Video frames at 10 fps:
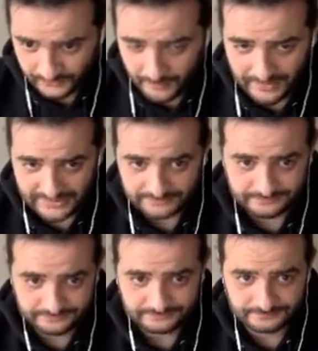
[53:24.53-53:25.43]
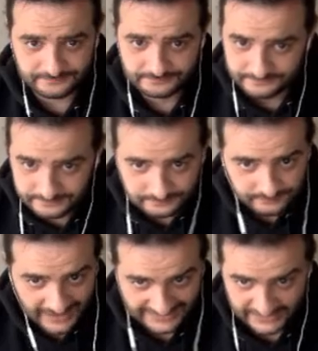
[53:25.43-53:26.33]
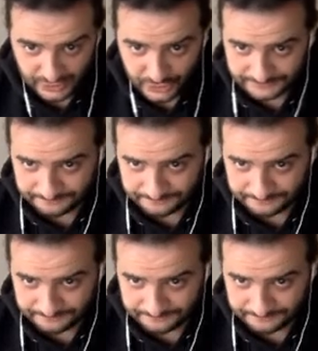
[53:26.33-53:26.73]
but I could take a look.